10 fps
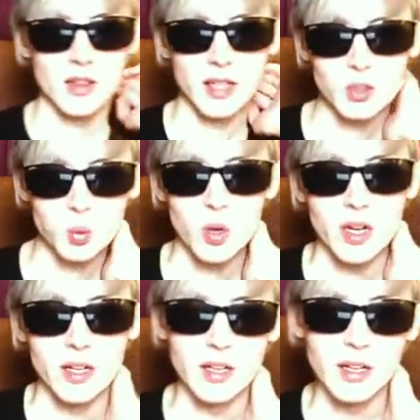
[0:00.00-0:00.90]
Next
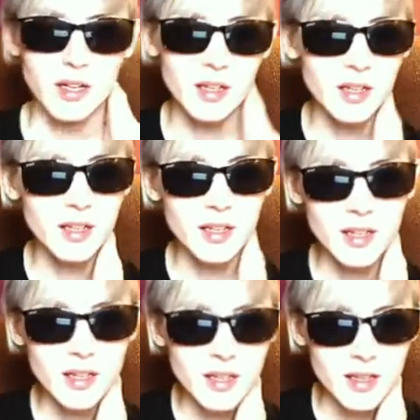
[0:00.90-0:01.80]
one
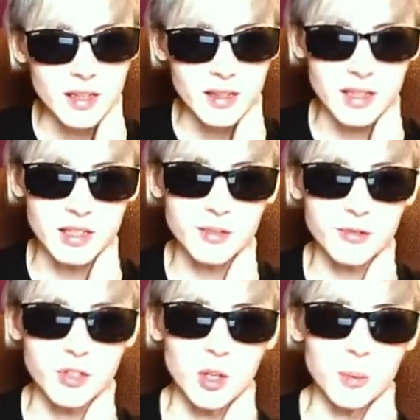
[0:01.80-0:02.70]
is
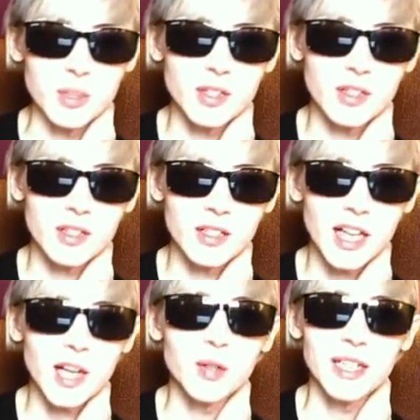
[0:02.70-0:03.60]
from
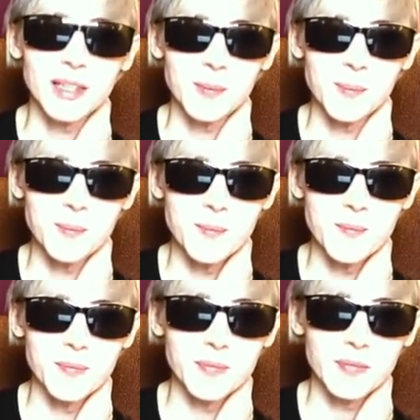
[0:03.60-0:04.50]
Kerry,
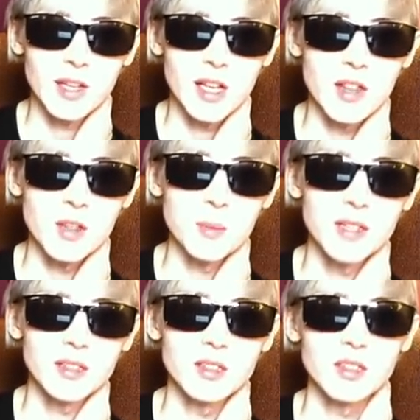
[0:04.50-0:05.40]
and the
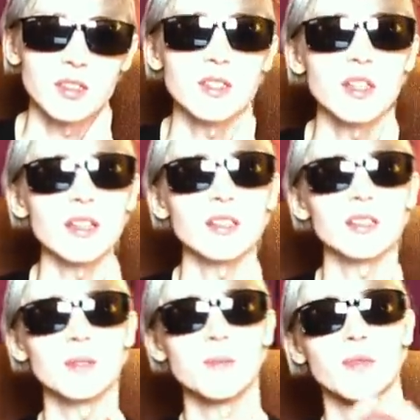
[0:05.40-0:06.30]
message is
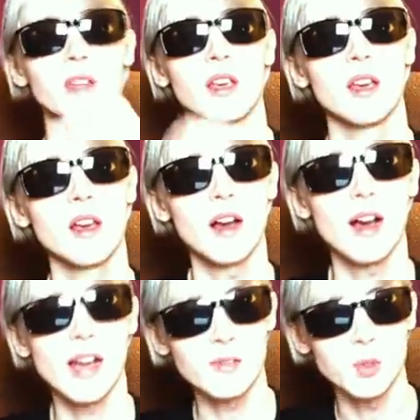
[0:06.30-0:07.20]
this.
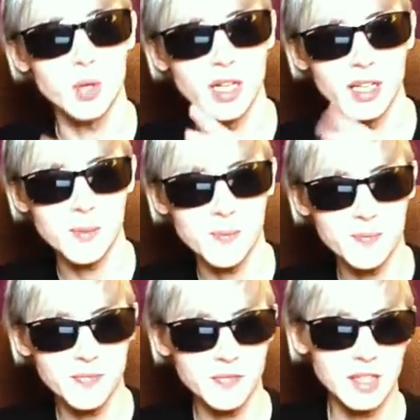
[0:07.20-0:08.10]
Hi everyone.
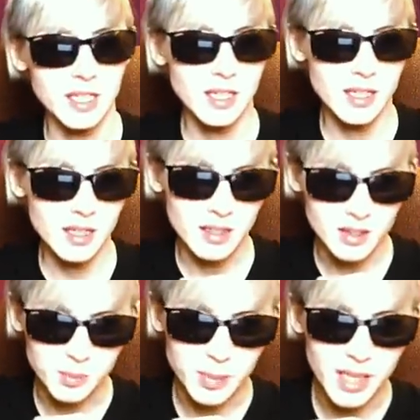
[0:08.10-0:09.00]

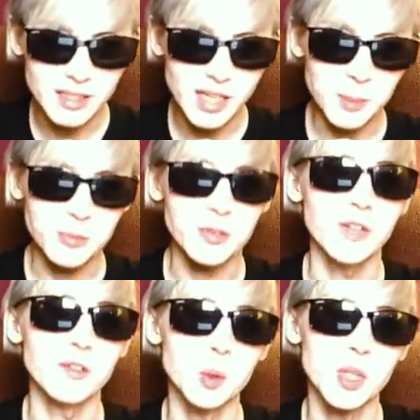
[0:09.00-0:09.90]
It's a bad time for
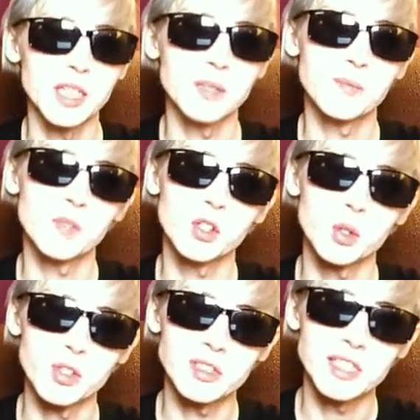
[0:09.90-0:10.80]
everyone.
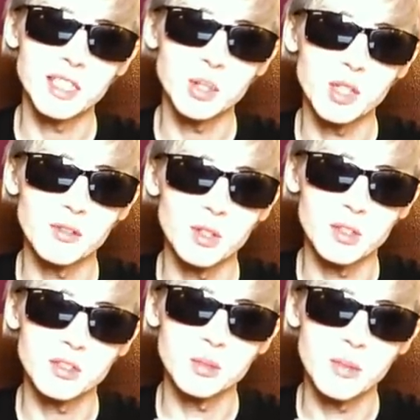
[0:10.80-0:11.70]
Surely you have
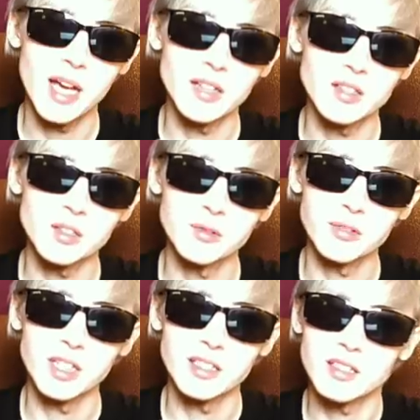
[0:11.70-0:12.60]
also managed to
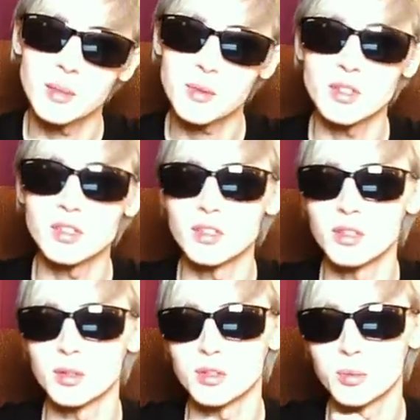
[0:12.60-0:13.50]
find something to
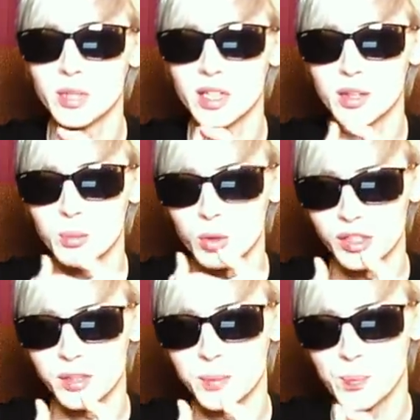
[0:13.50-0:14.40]
do to break the
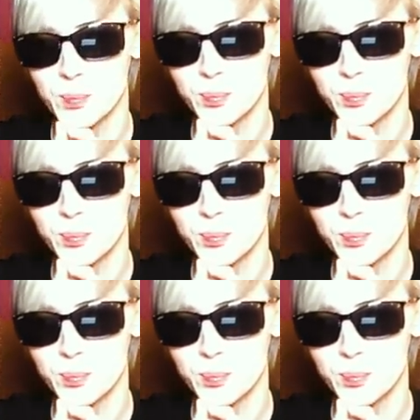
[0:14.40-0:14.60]
boredom.